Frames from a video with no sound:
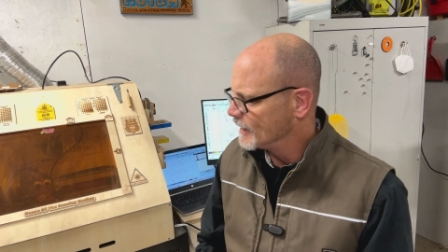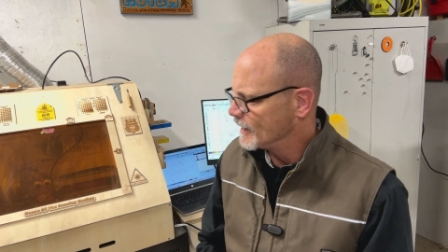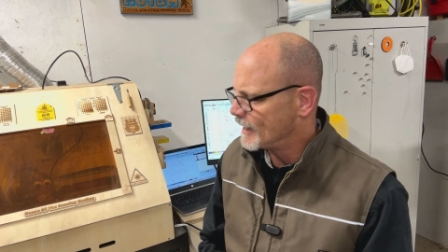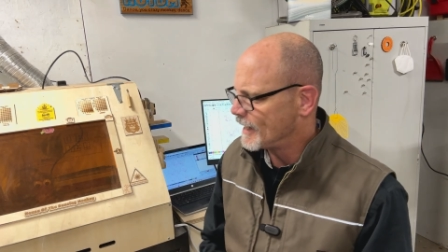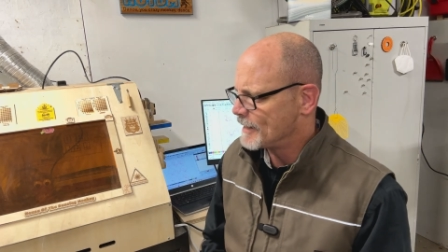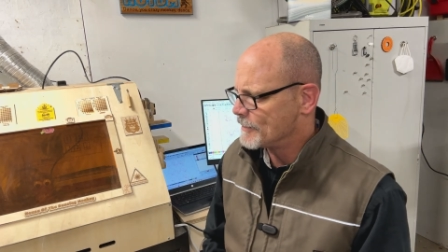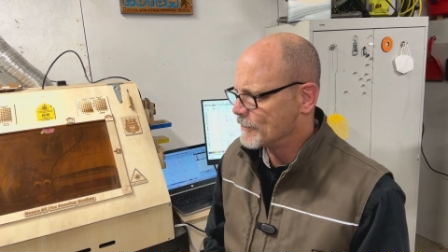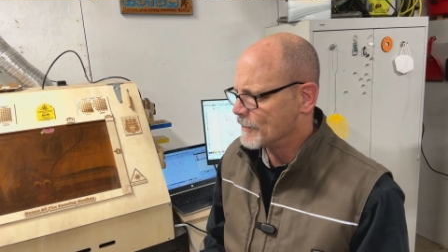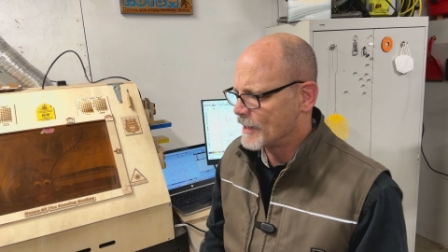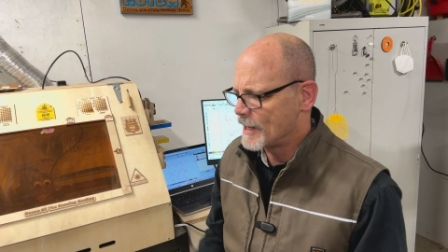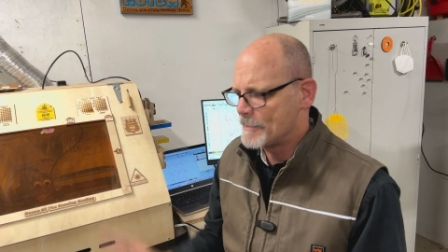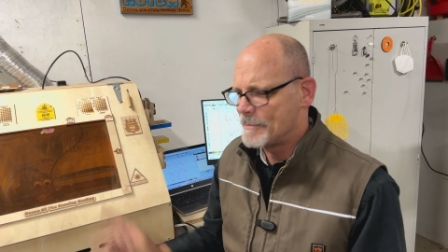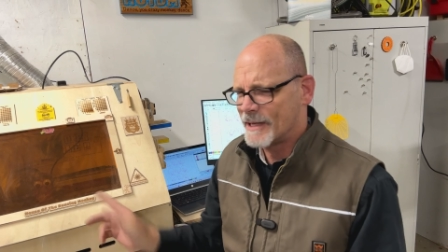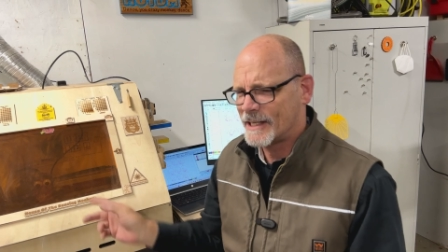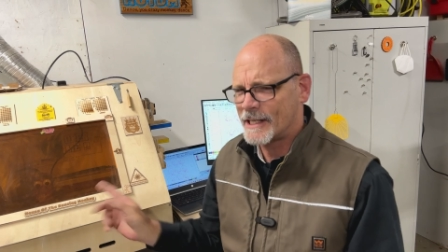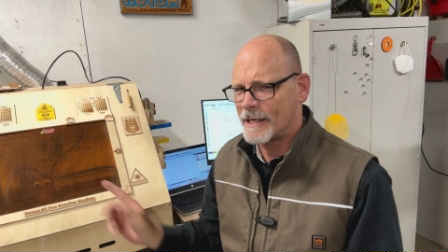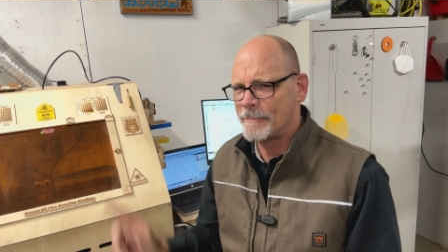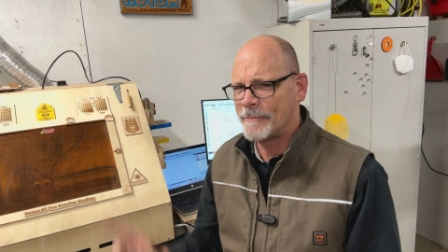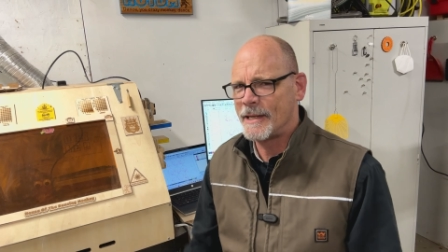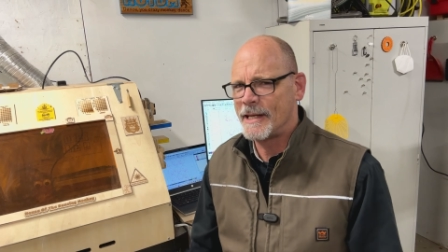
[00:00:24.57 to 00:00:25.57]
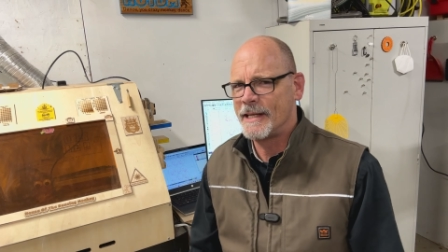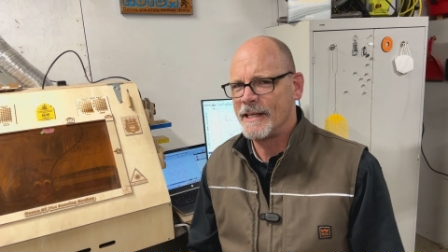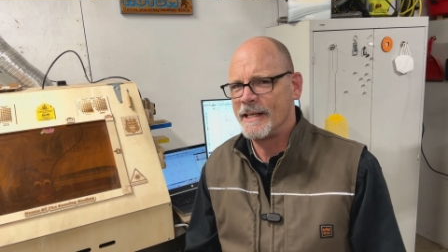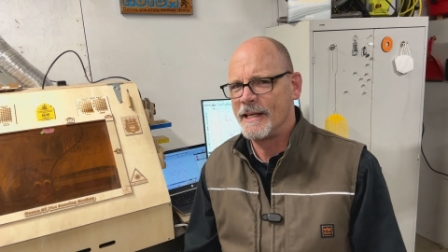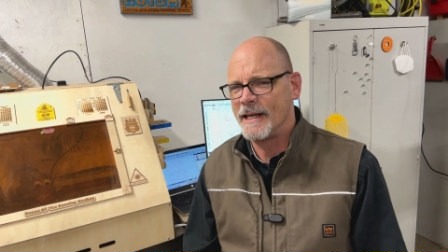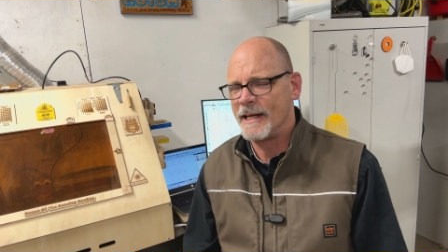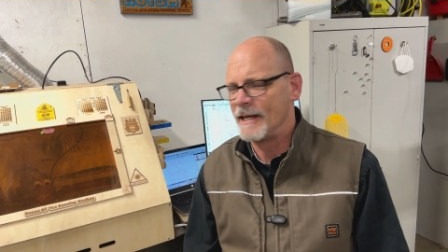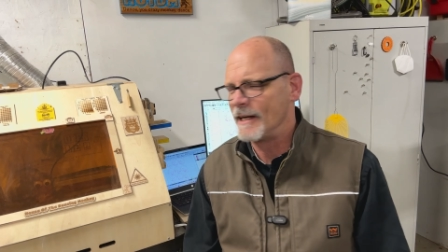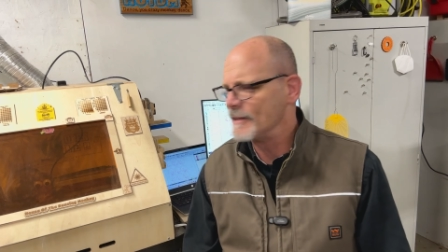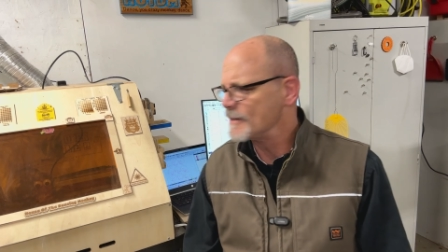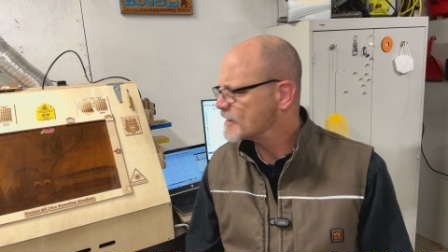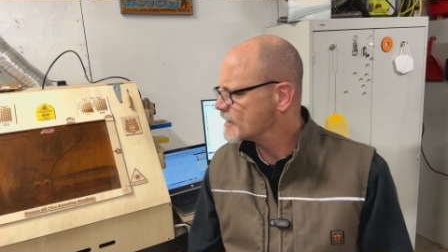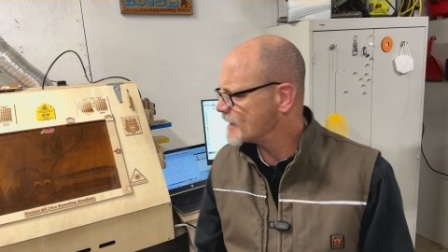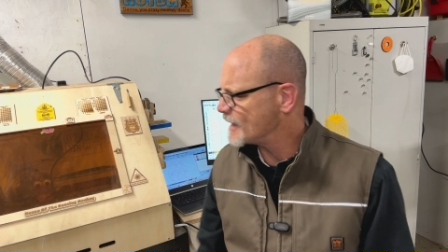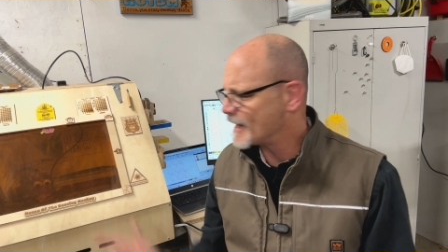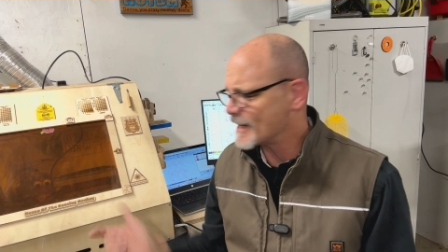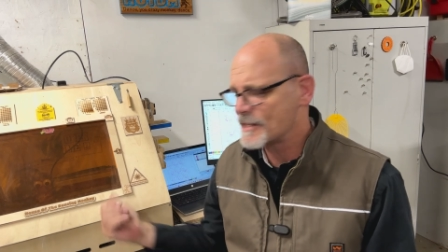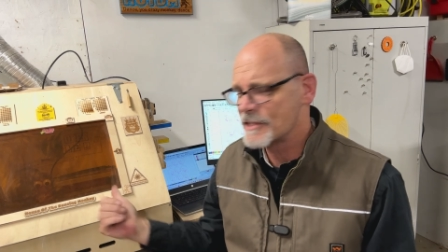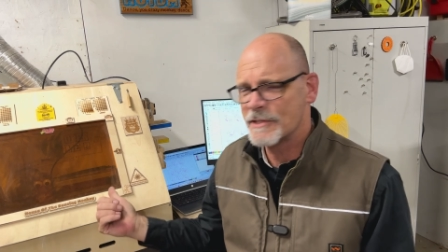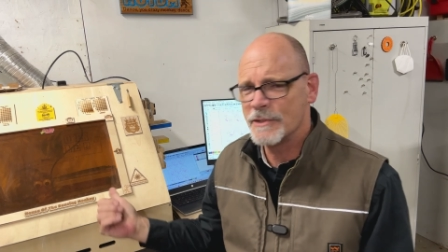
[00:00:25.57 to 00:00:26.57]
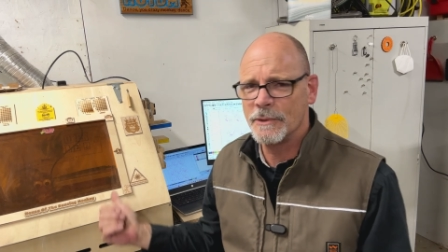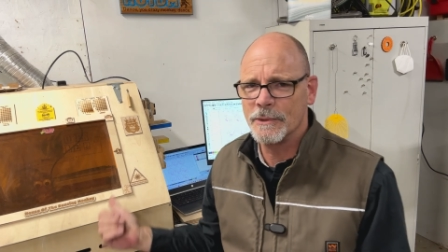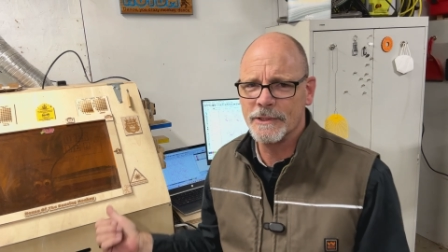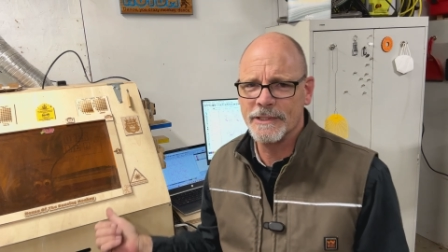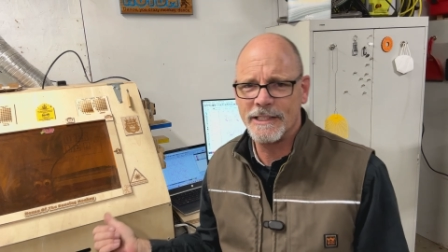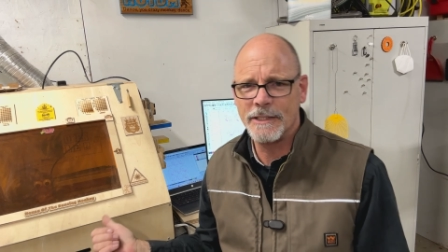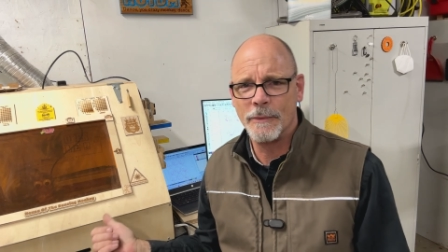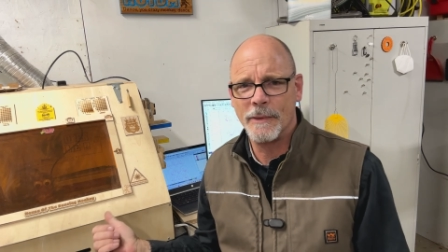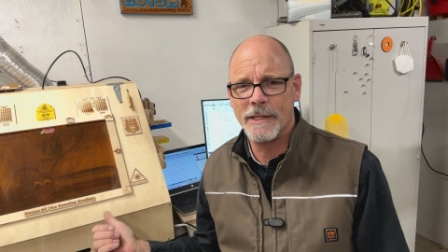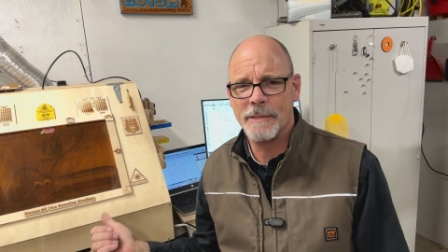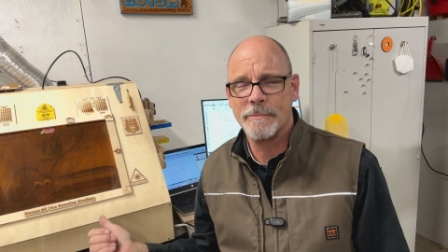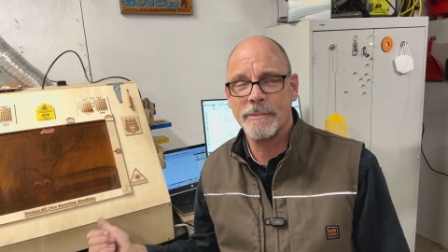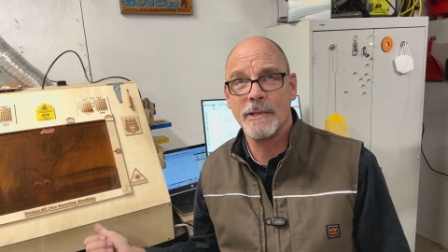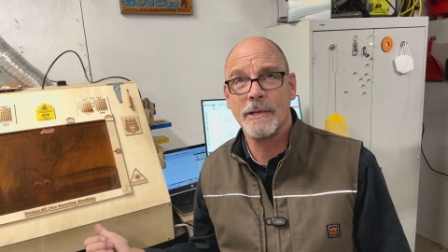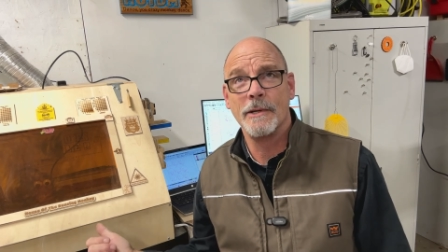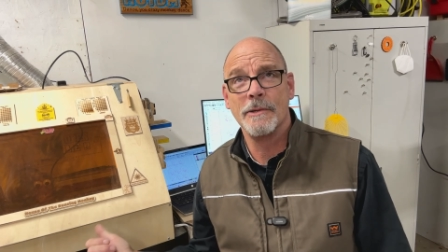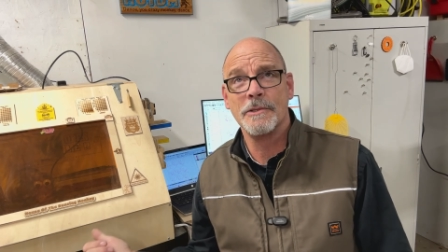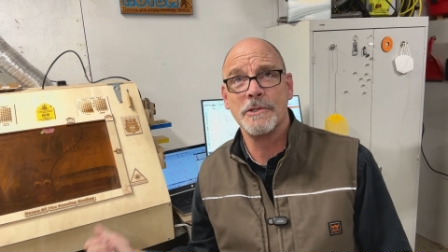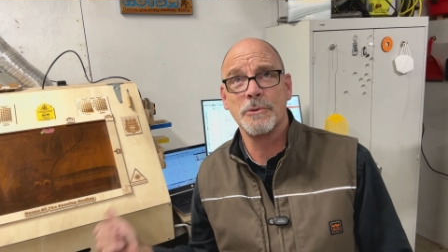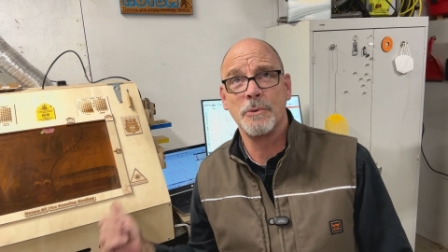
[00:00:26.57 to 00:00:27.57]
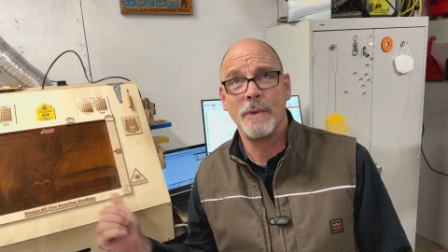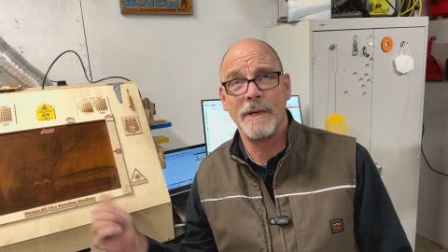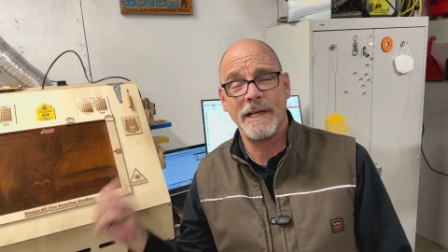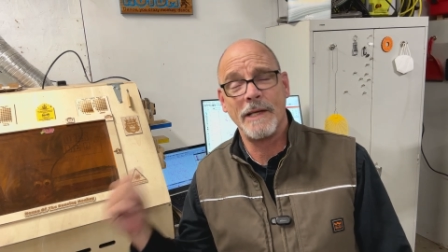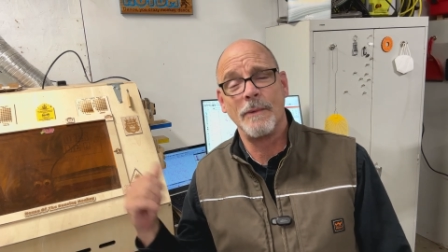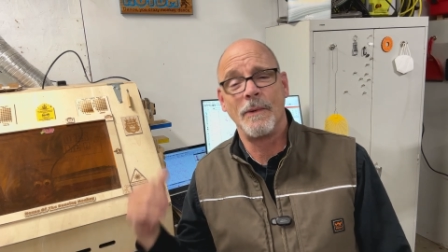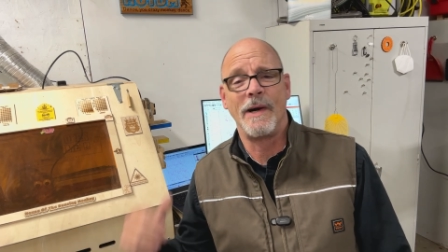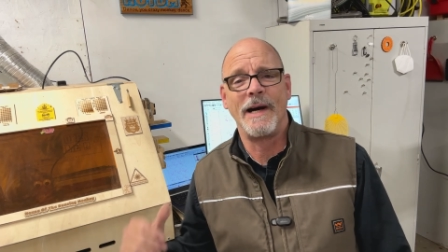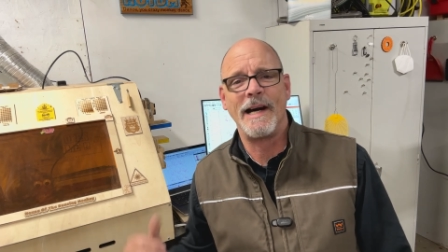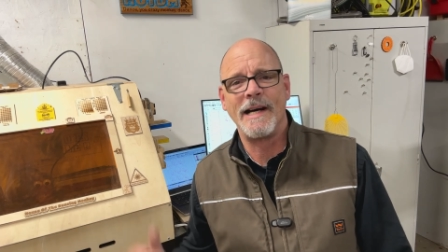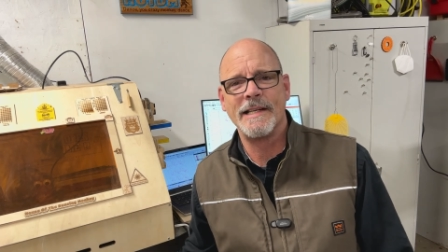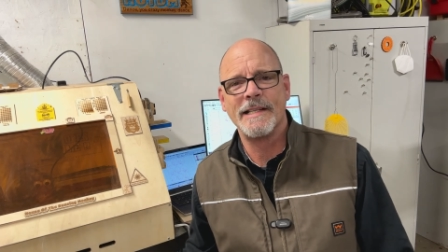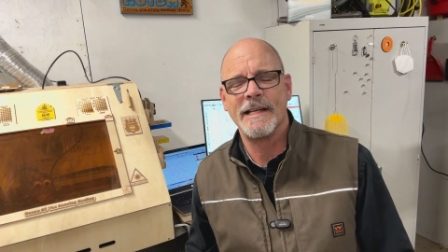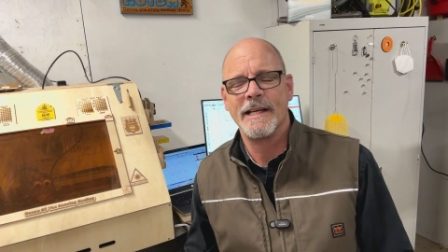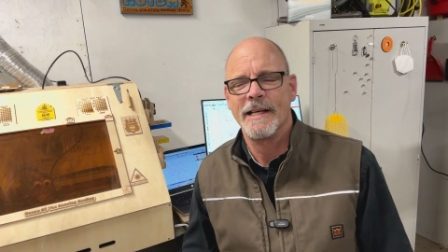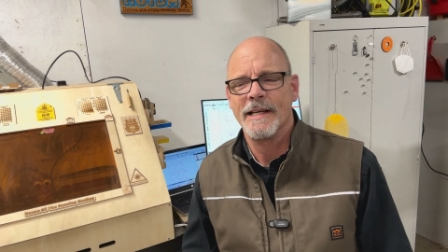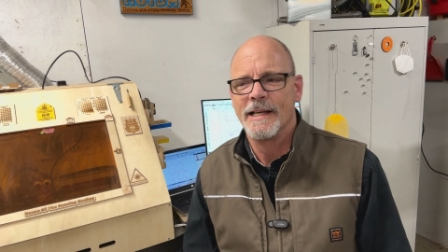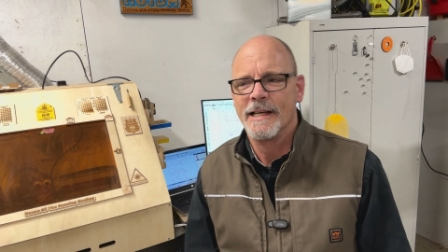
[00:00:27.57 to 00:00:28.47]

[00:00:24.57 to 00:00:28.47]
When I picked up my this X-Tool D1 Pro 20 watt,